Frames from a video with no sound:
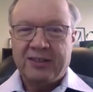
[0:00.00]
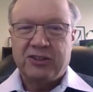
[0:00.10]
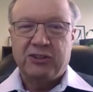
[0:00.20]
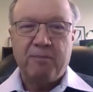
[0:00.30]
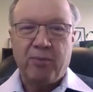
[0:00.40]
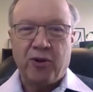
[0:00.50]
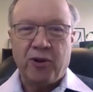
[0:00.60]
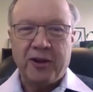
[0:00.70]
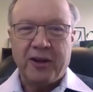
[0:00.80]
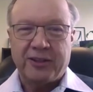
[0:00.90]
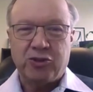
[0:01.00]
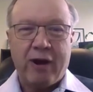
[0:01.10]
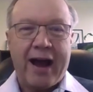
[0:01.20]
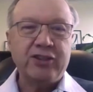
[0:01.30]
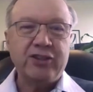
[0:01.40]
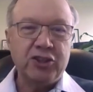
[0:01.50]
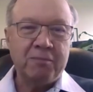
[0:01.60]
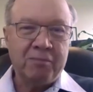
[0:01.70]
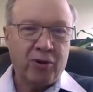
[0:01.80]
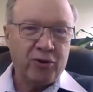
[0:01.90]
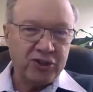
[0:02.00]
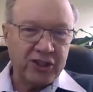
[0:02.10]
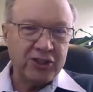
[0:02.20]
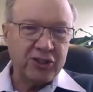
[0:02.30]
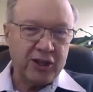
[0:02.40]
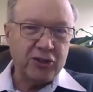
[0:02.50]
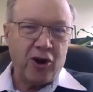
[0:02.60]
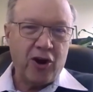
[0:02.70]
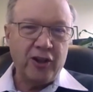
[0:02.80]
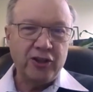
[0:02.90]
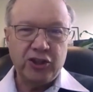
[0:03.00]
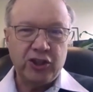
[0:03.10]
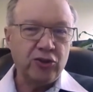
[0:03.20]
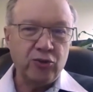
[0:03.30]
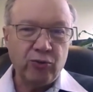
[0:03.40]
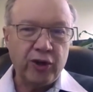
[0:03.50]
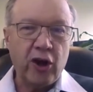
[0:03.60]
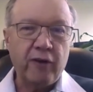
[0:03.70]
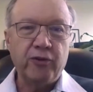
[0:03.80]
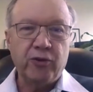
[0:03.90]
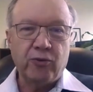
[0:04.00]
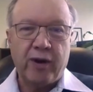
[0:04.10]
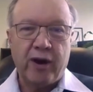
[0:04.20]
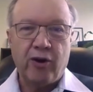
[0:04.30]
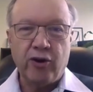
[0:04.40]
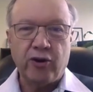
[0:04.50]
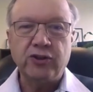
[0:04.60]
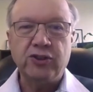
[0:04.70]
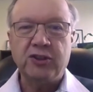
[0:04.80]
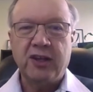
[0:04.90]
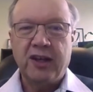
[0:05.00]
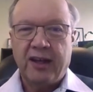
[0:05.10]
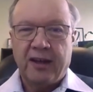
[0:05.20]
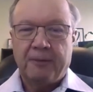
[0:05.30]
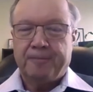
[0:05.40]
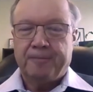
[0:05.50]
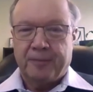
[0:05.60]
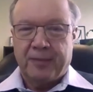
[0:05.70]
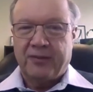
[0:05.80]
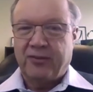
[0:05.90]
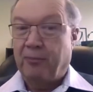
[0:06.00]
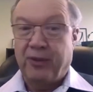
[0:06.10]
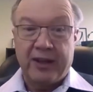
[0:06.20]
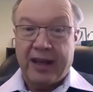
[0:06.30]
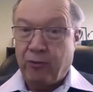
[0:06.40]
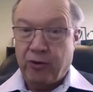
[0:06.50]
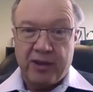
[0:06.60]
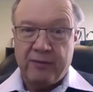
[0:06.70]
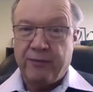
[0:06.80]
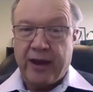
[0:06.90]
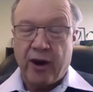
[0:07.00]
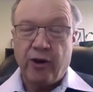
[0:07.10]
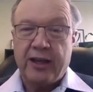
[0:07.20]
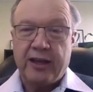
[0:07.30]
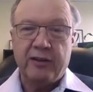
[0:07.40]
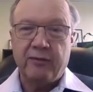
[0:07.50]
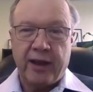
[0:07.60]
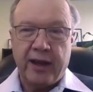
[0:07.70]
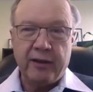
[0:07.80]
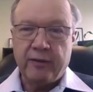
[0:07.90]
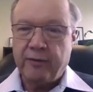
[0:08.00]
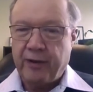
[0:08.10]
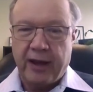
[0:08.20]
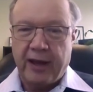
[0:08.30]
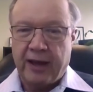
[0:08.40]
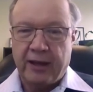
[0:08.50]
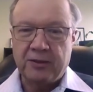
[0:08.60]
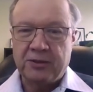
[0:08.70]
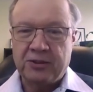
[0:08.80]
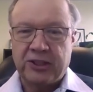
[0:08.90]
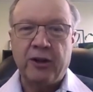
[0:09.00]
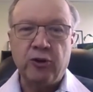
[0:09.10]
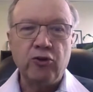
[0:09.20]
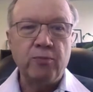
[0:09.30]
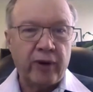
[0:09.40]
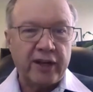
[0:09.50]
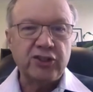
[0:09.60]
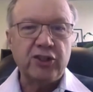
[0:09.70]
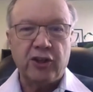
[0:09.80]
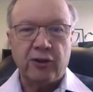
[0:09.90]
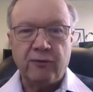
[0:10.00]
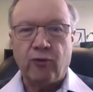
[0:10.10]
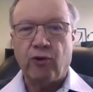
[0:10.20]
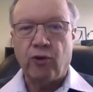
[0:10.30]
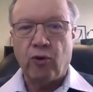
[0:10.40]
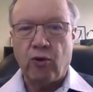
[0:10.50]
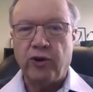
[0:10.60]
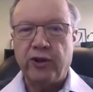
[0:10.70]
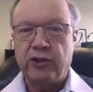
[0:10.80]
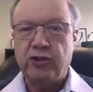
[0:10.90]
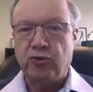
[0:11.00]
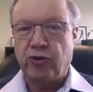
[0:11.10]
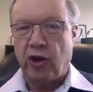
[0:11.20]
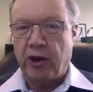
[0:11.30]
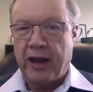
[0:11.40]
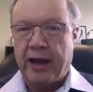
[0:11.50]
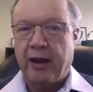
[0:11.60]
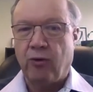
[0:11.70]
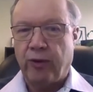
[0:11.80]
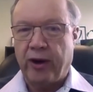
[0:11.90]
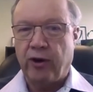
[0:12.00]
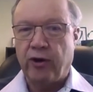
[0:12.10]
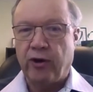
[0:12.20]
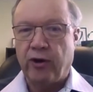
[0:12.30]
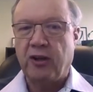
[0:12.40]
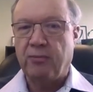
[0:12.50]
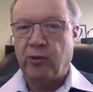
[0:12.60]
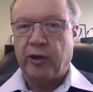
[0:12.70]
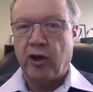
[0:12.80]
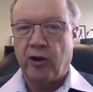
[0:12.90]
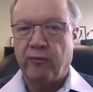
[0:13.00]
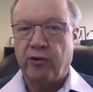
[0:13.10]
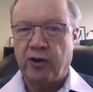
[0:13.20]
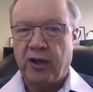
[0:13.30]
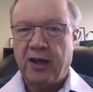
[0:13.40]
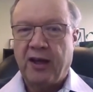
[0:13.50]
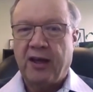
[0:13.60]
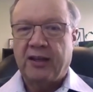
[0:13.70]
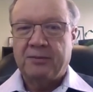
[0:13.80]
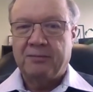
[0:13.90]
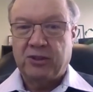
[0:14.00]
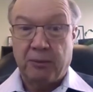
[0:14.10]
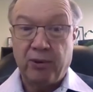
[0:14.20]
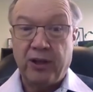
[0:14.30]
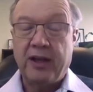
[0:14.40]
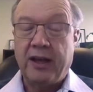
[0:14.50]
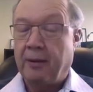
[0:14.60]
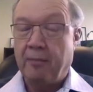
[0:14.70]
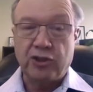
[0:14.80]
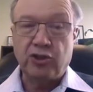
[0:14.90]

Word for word: simple extraction process technology to recover the rare earths, something that would be very innovative and set a new precedent for the whole industry on how rare earths can be recovered simply and a